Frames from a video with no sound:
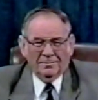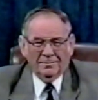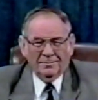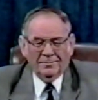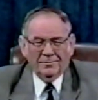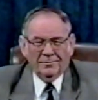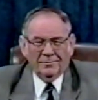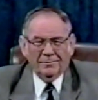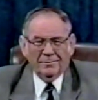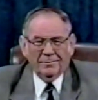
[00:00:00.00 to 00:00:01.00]

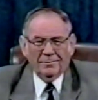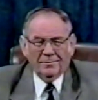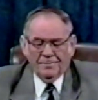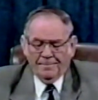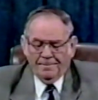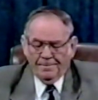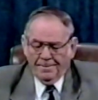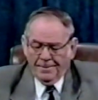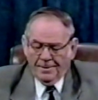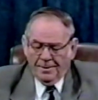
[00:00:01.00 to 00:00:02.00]

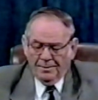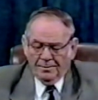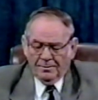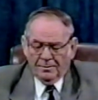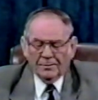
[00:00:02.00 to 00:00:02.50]
Nobody speaks.